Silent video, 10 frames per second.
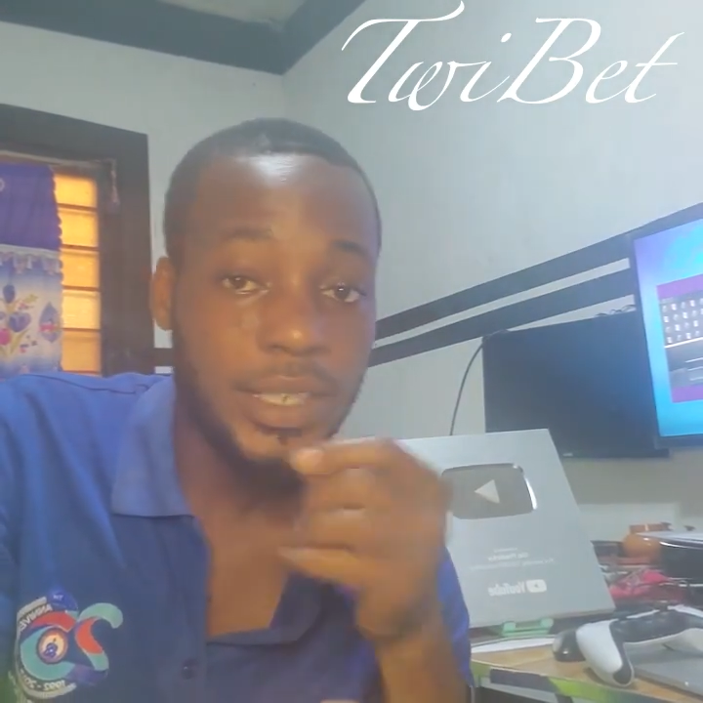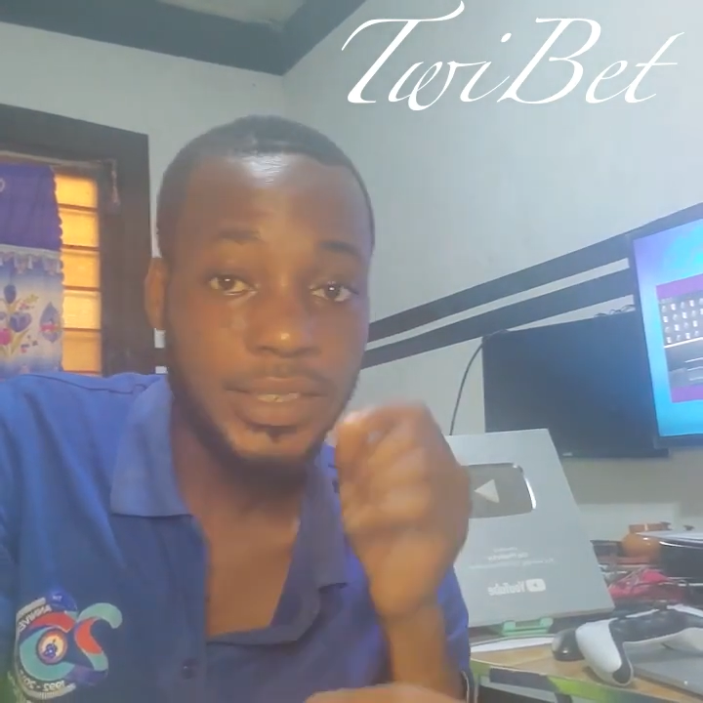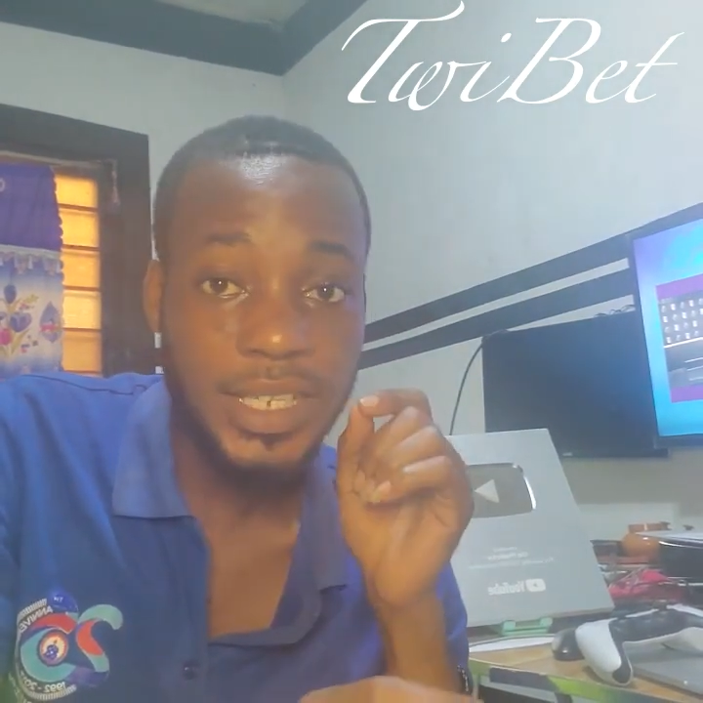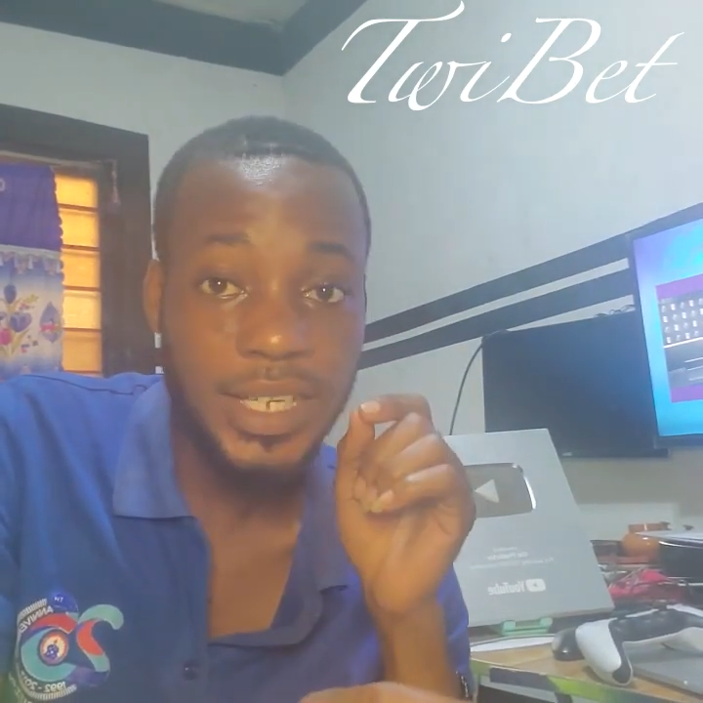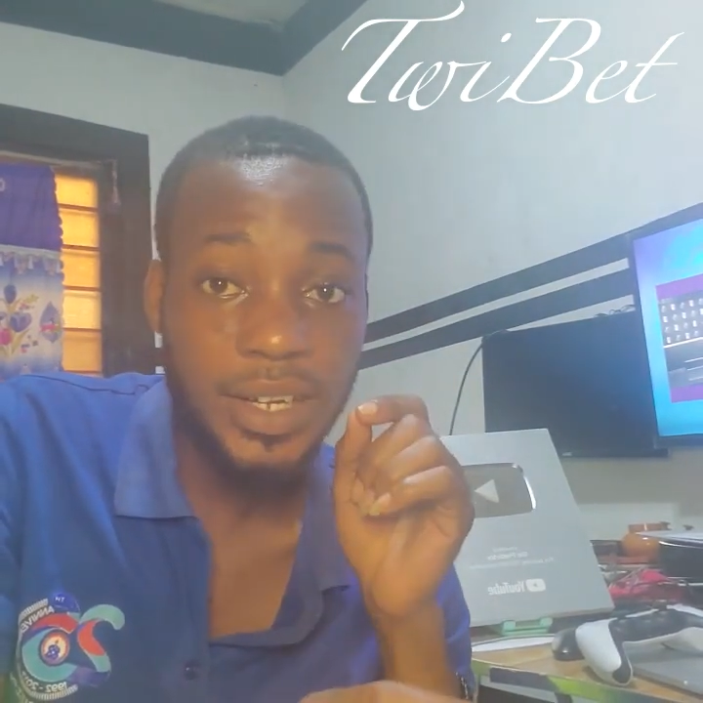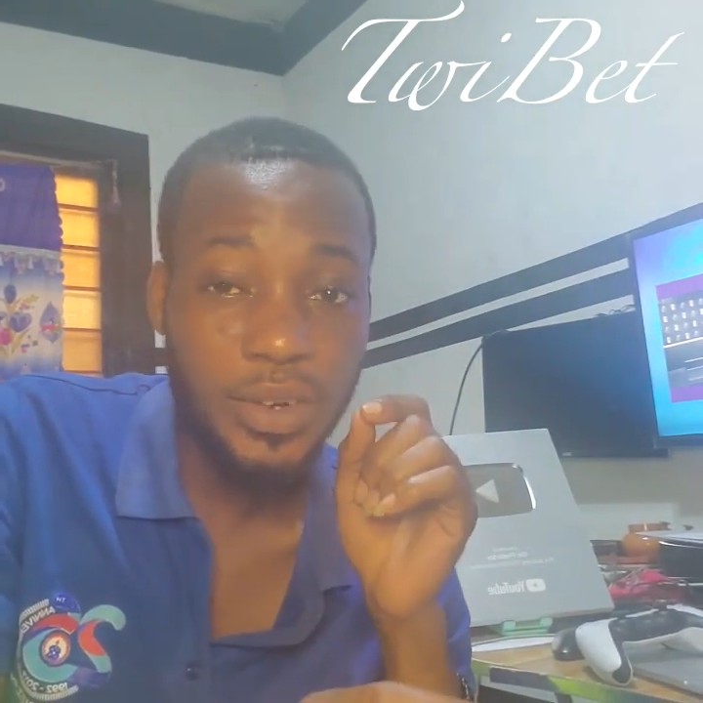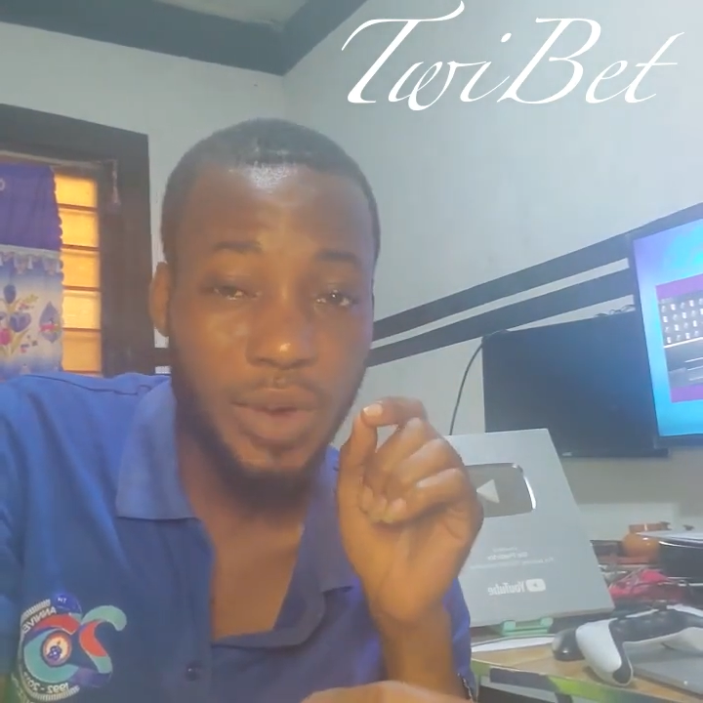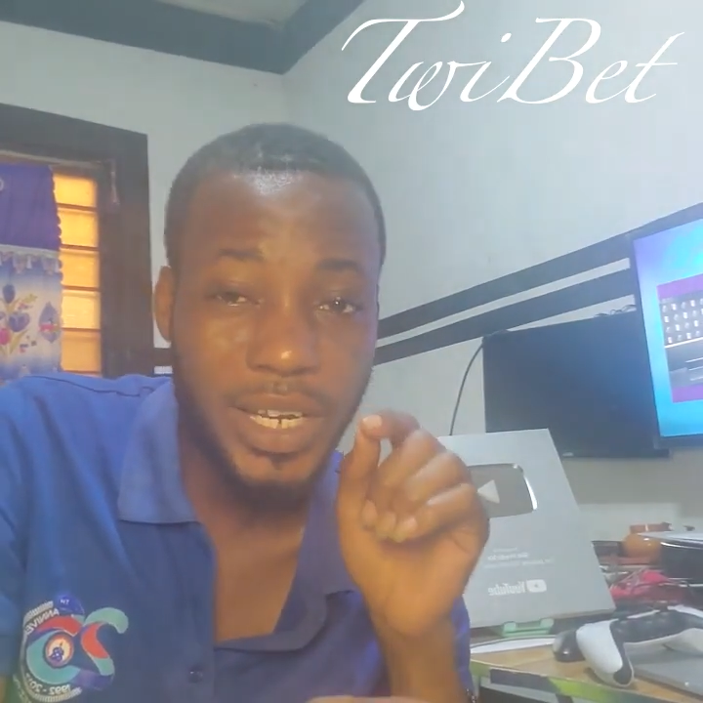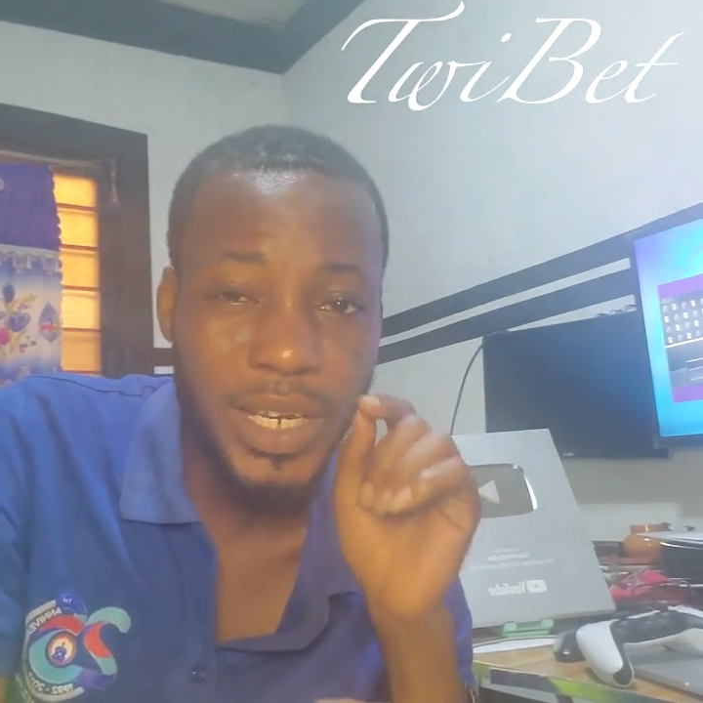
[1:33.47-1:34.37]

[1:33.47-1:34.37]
Say, one